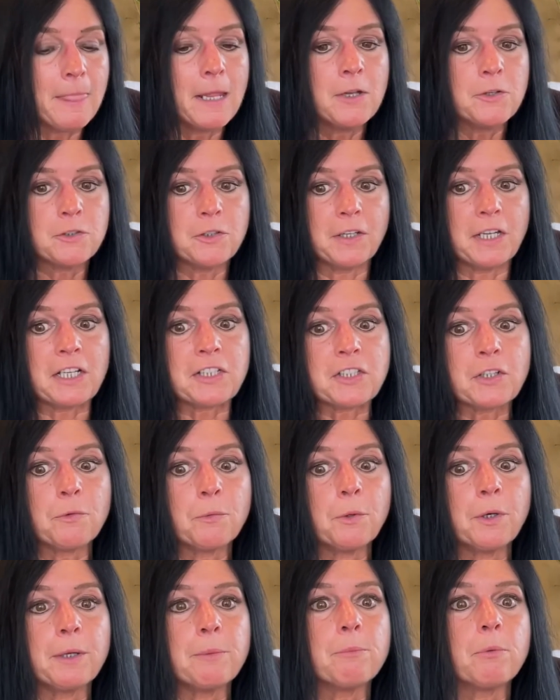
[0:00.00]
So that's a
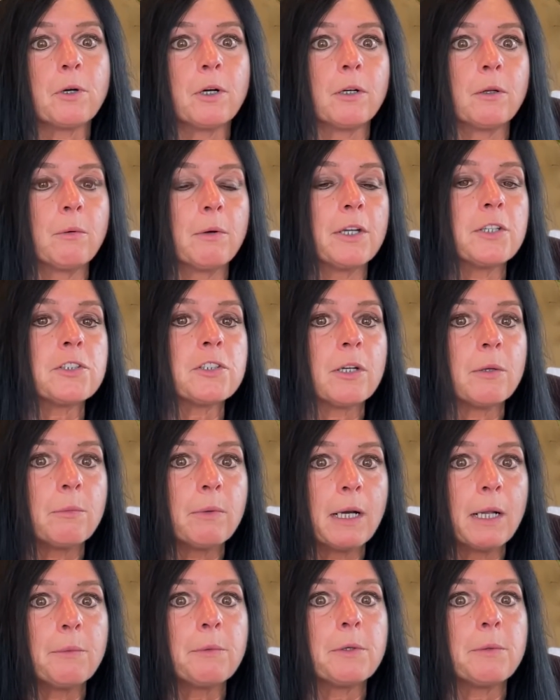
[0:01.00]
really important question.
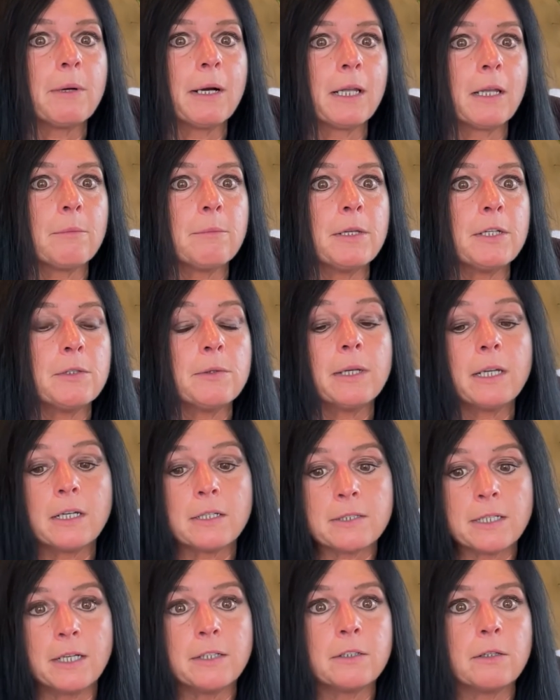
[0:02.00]
What I would recommend doing,
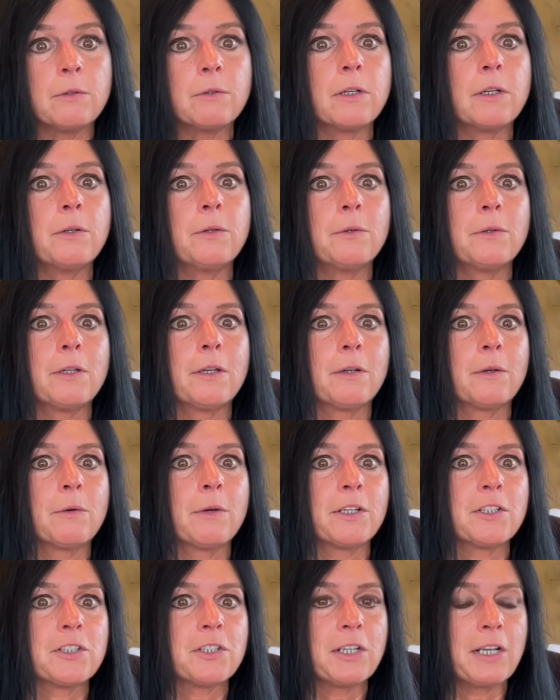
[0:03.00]
because I don't know who the
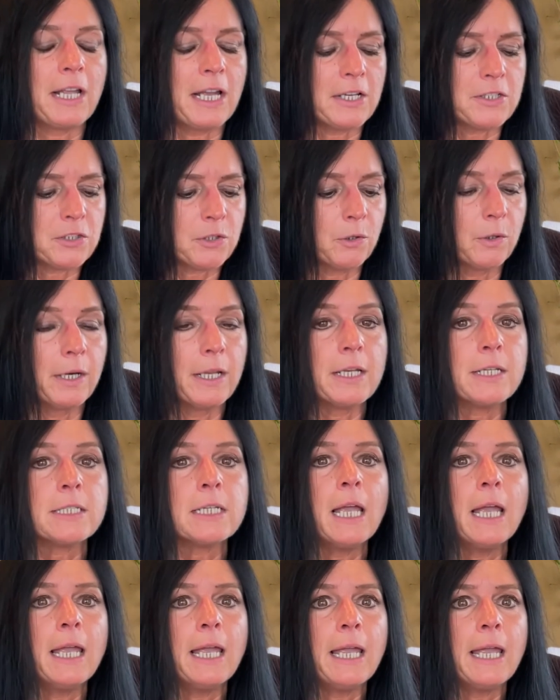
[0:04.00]
question asker
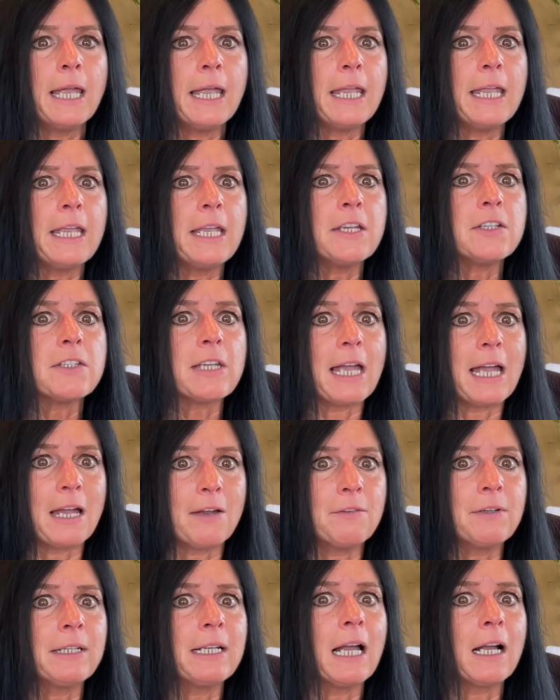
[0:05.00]
is
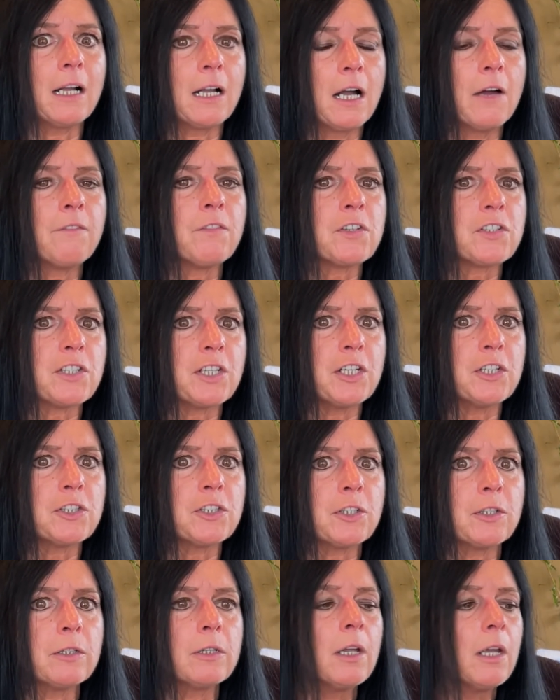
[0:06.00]
having that
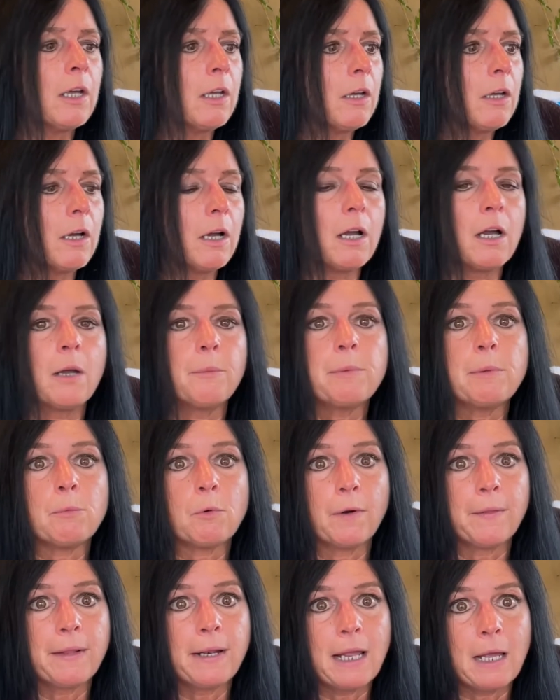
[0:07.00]
conversation. I'd be
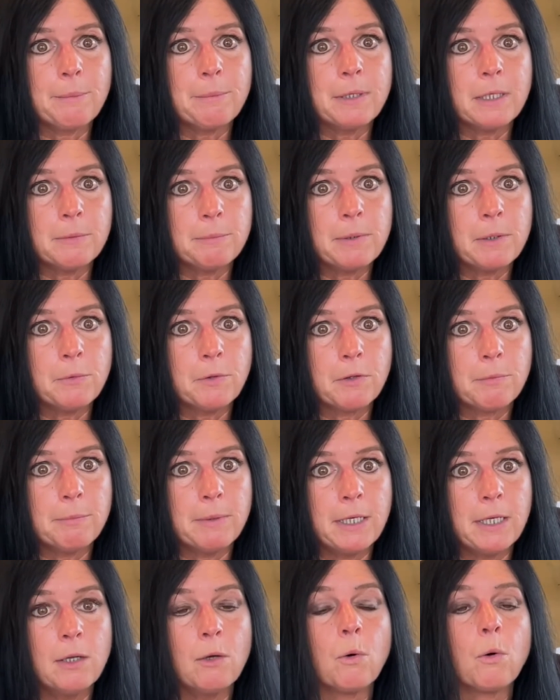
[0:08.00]
more than happy to be with
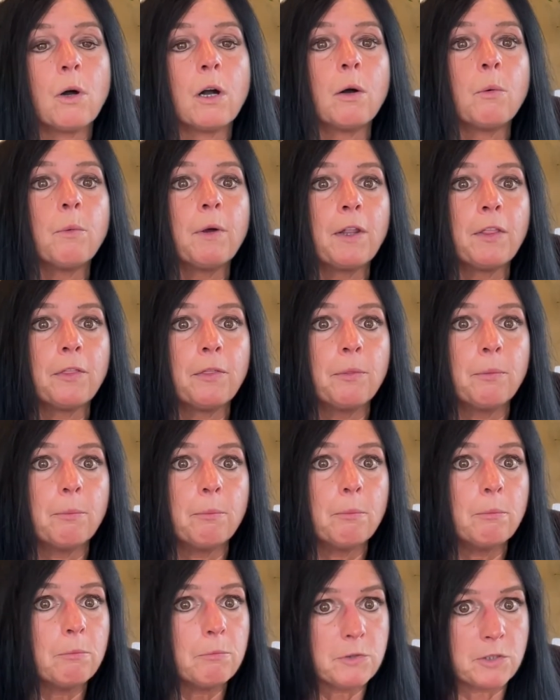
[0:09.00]
me or with
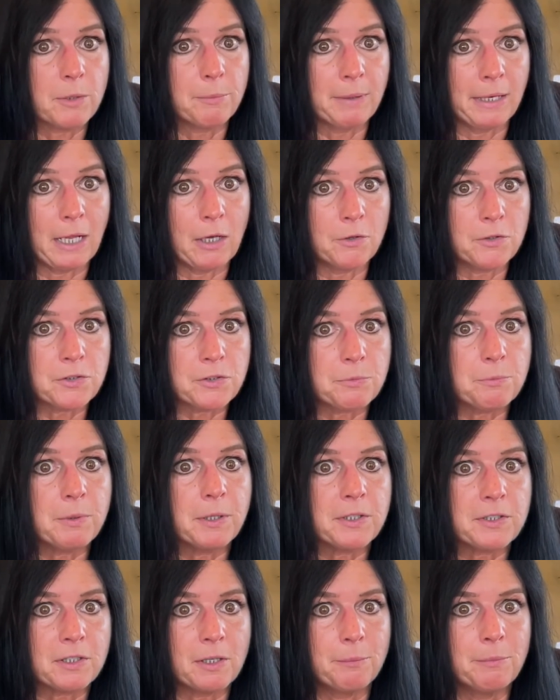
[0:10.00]
someone else,
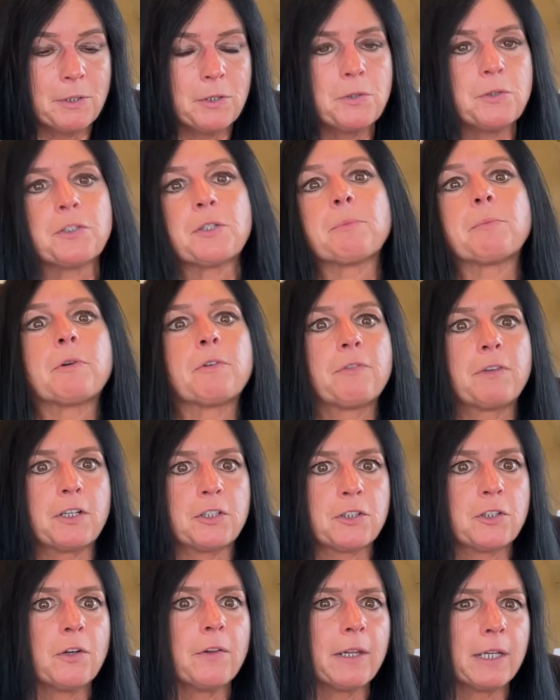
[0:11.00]
but someone who's a
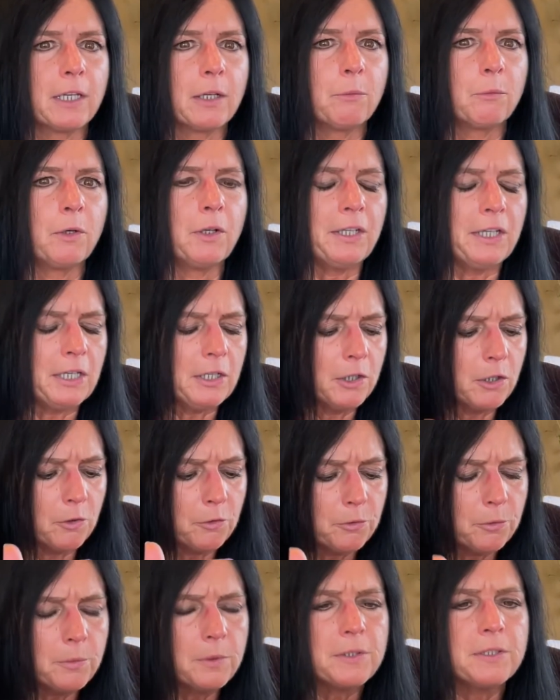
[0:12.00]
professional that can really go
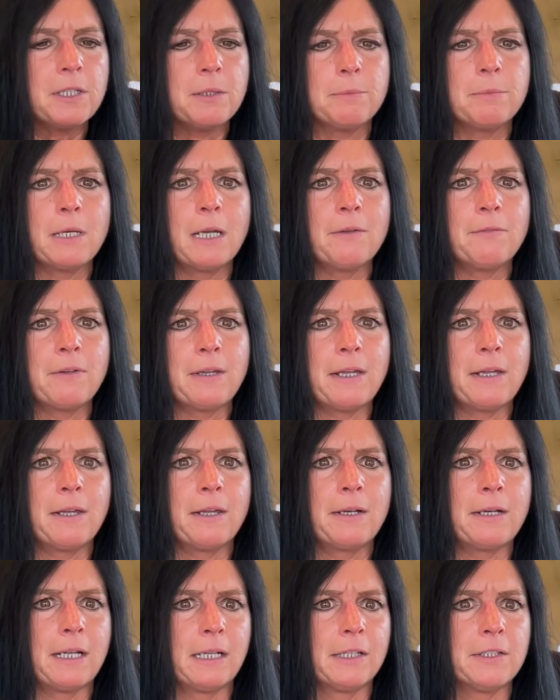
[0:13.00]
through a deep dive
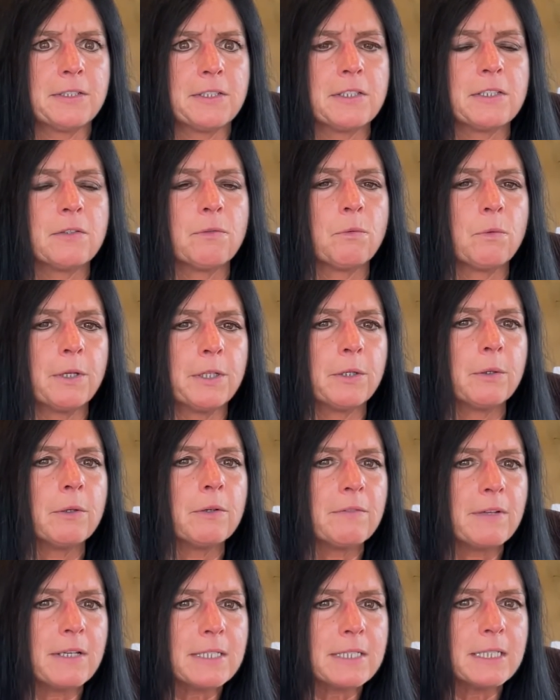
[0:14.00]
analysis of what you're
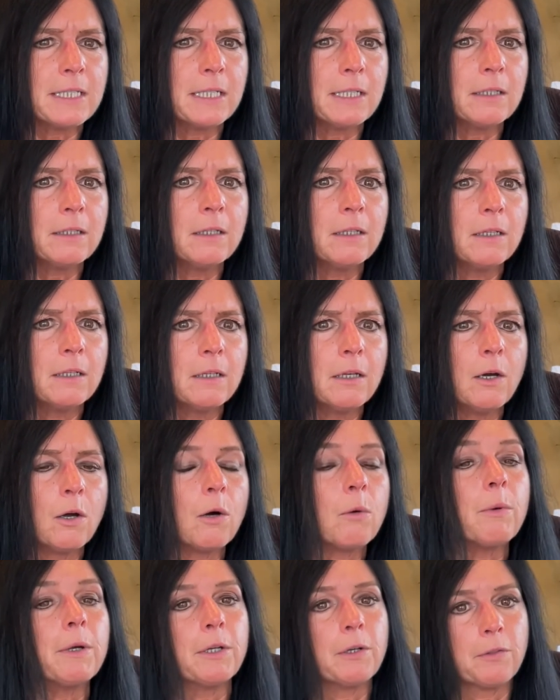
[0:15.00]
investing in
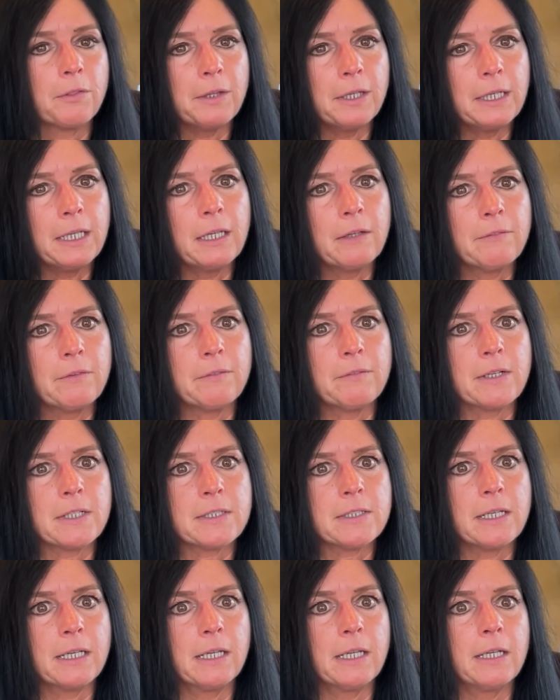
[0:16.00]
or what you're thinking of
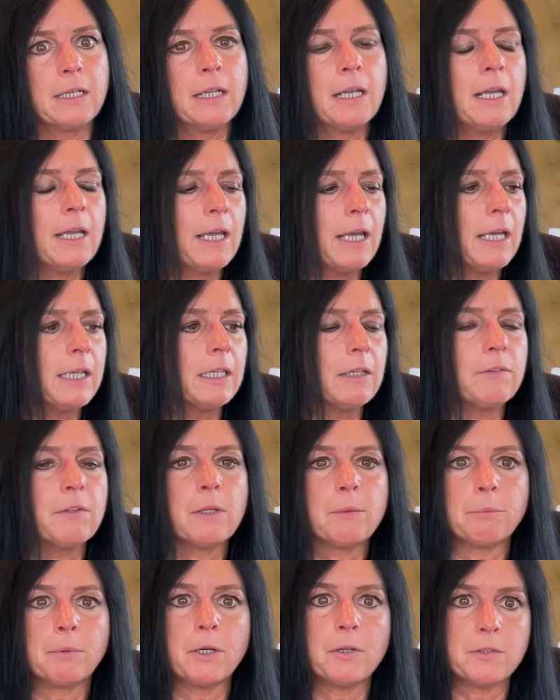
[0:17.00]
investing in and give you
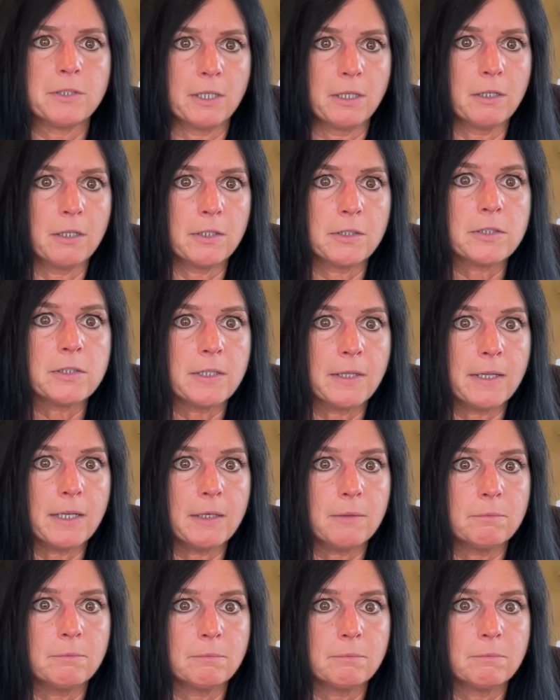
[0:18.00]
the pros and cons to
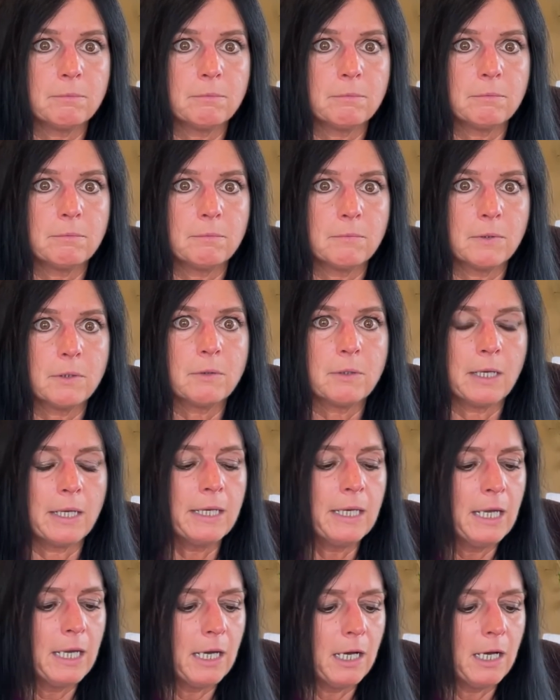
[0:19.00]
that. Okay.